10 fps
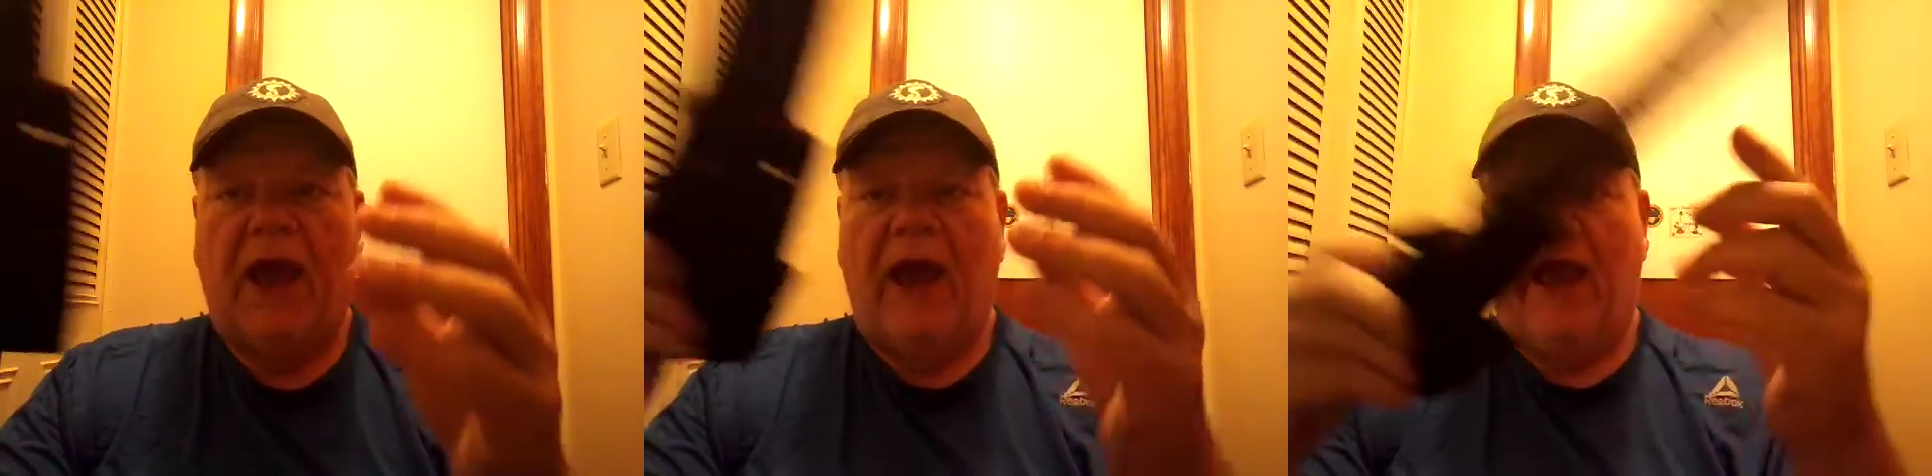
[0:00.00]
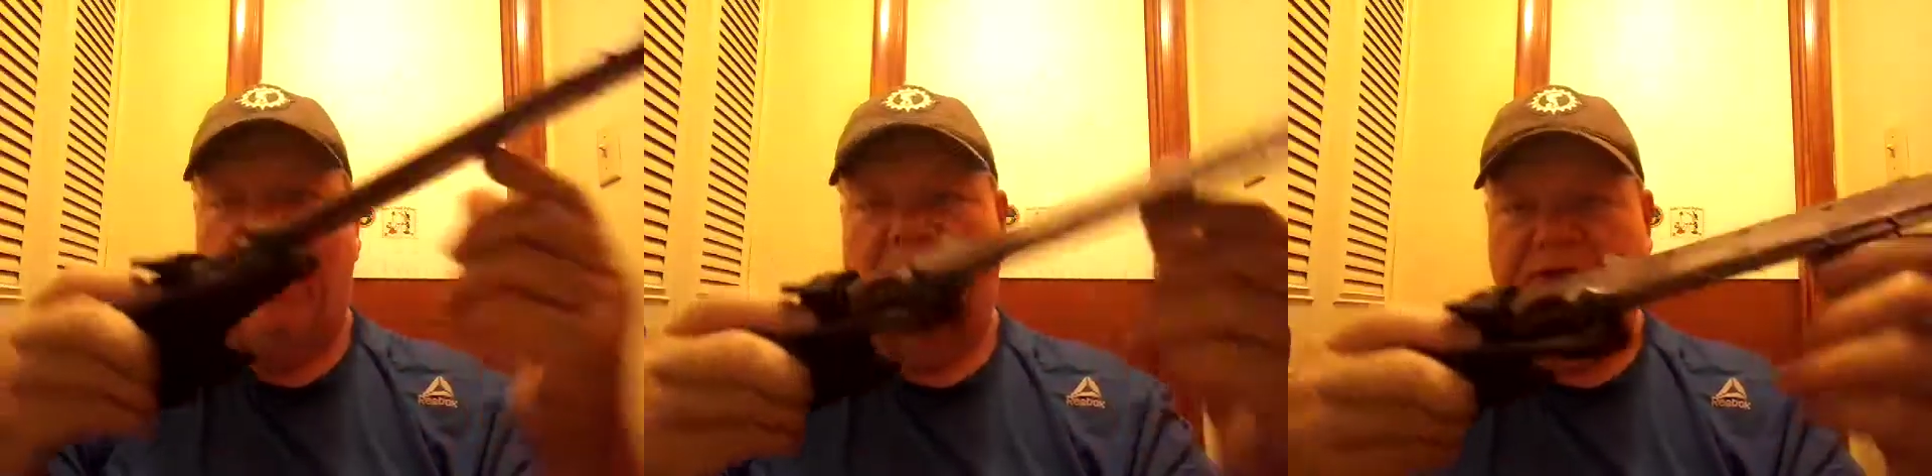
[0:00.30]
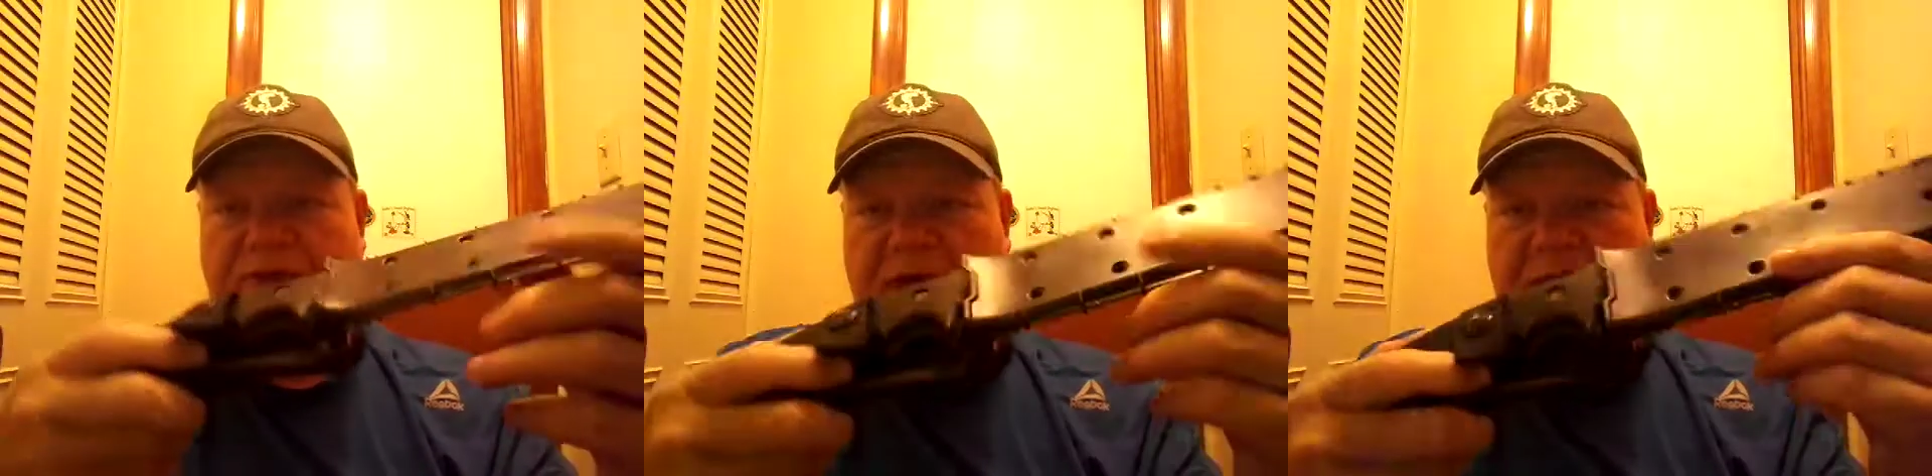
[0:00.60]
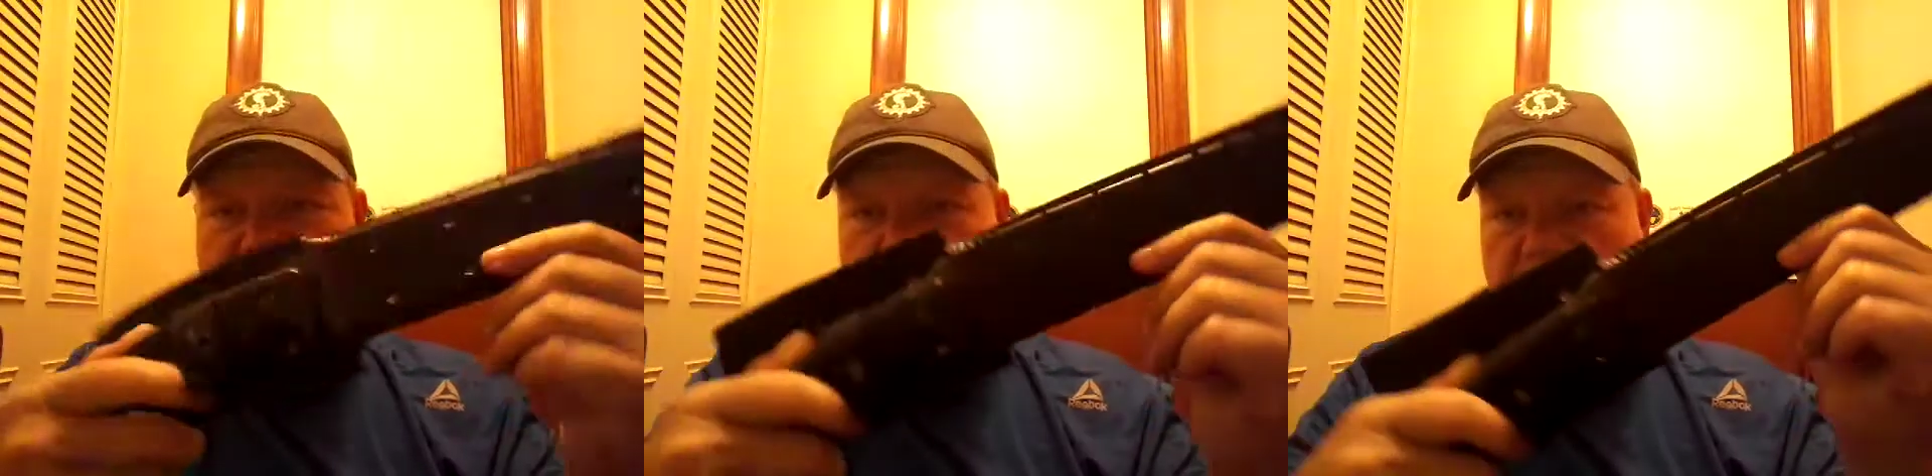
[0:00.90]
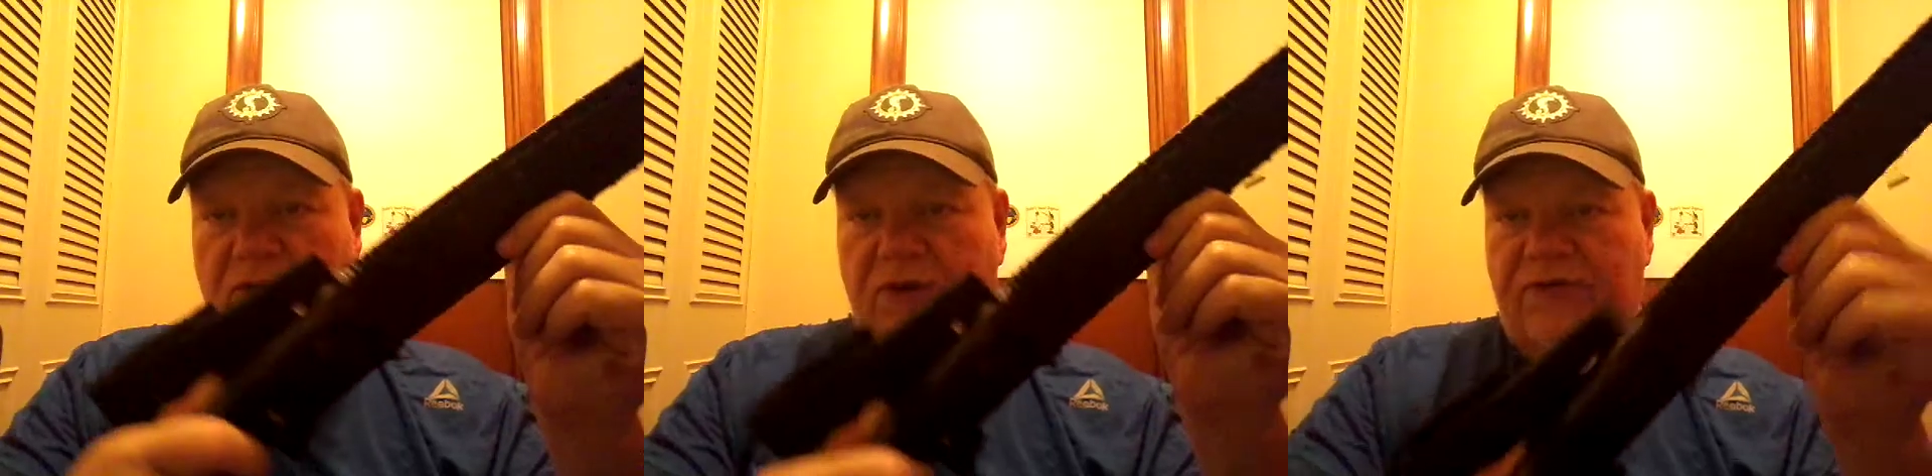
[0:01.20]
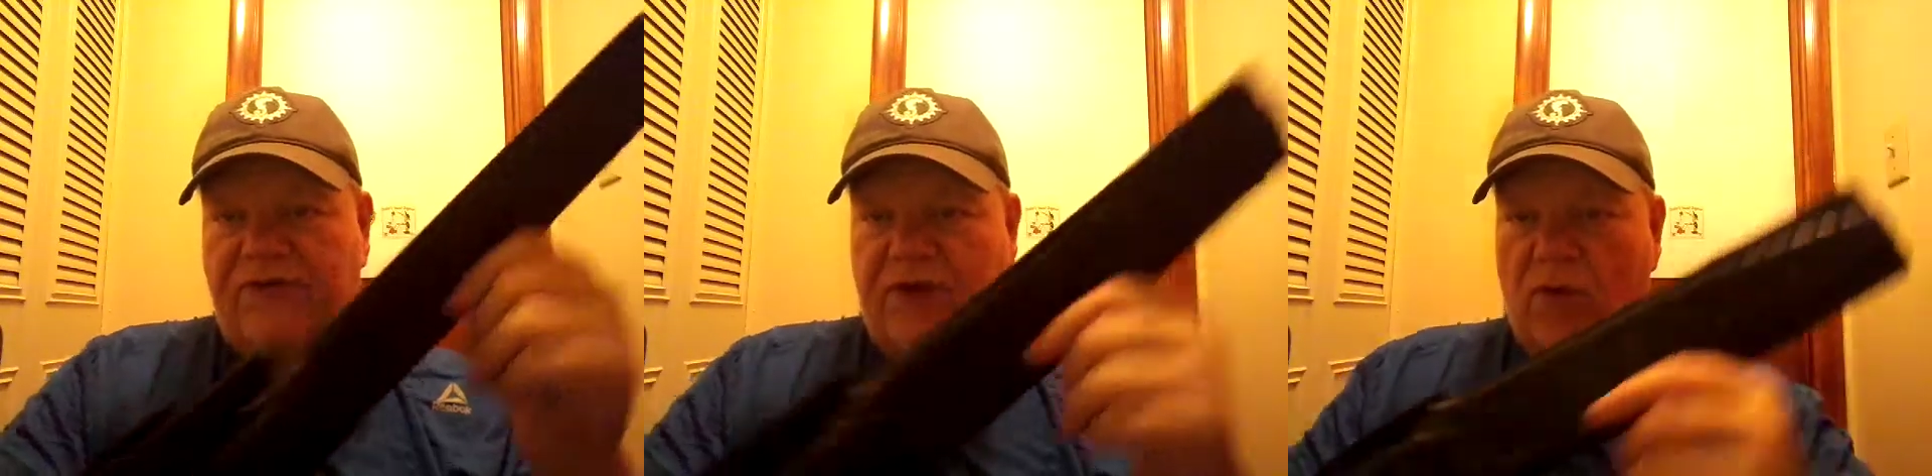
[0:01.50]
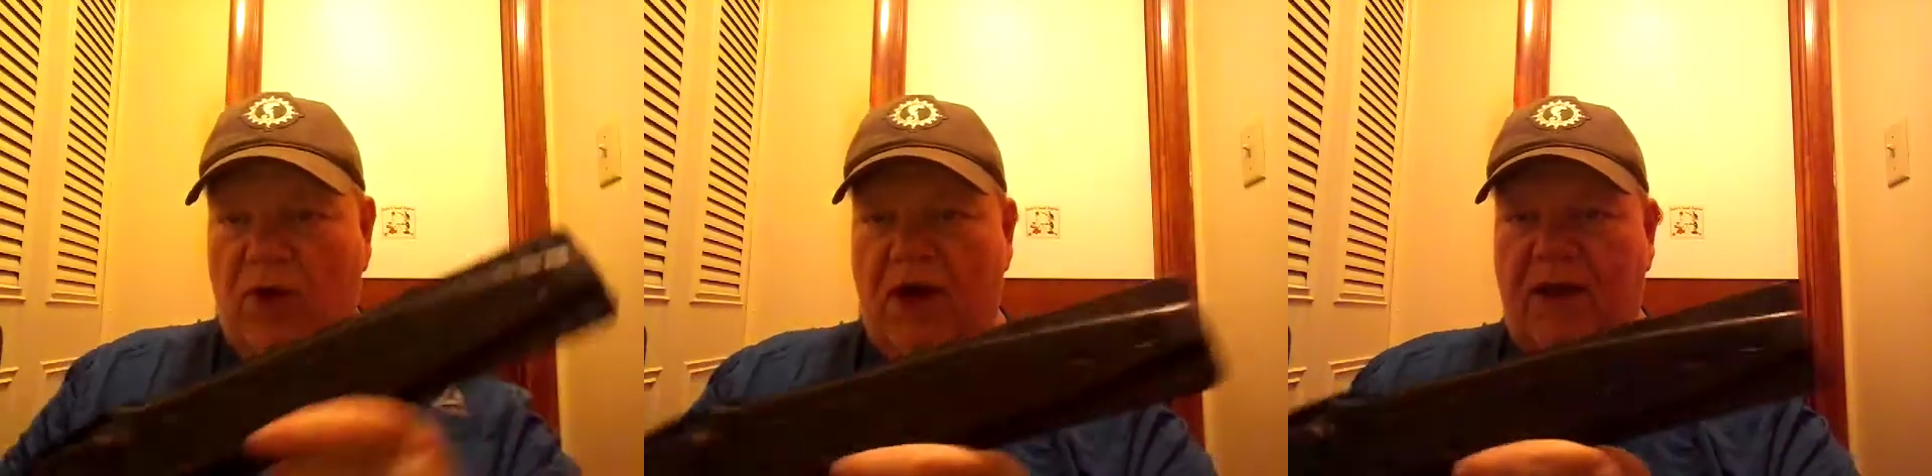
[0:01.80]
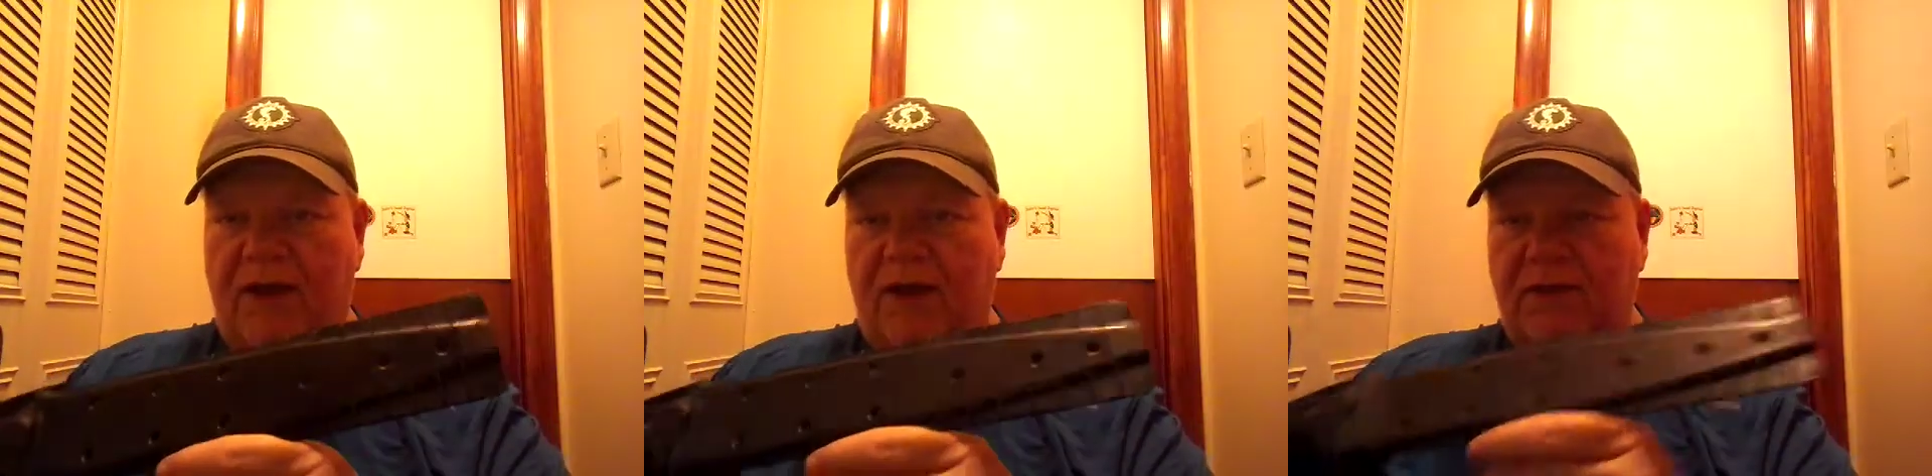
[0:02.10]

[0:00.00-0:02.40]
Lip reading: And I think you can see why,